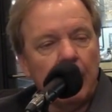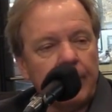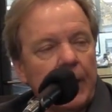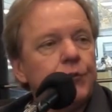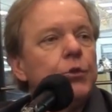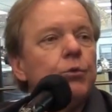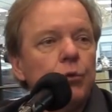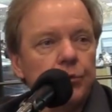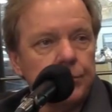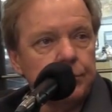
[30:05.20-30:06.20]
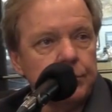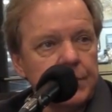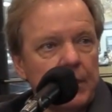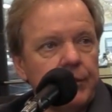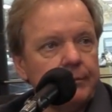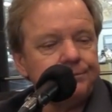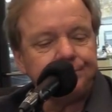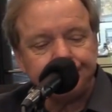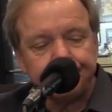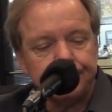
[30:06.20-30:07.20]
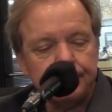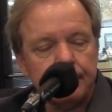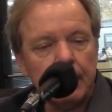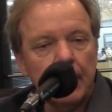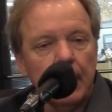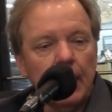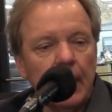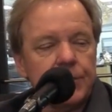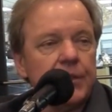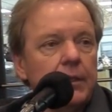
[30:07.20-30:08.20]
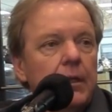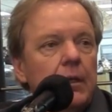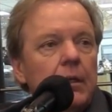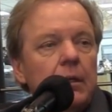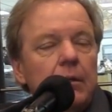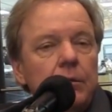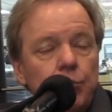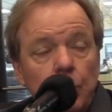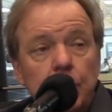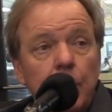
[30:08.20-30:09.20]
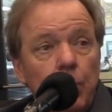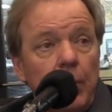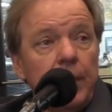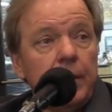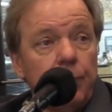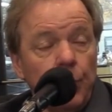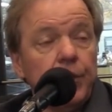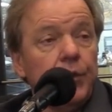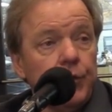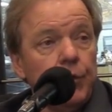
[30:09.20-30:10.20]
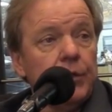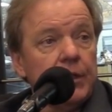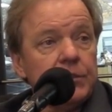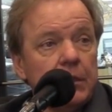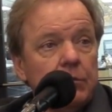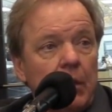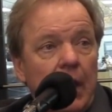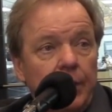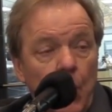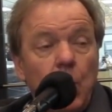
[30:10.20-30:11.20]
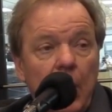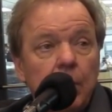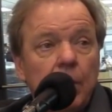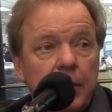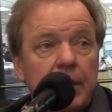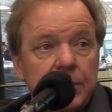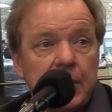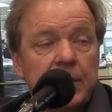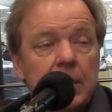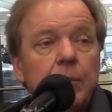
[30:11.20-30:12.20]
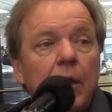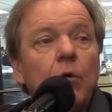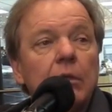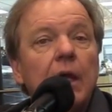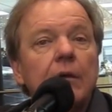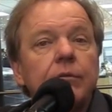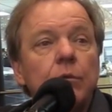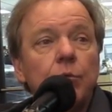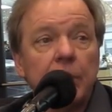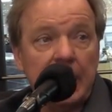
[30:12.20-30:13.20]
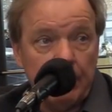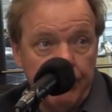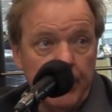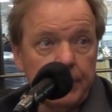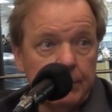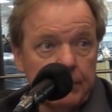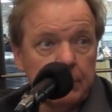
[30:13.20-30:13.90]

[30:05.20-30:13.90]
I've got two rules, Stefan. I said, rule number one, if we're going to do this, I know how hard it is. I did it my whole life. We're going to have fun.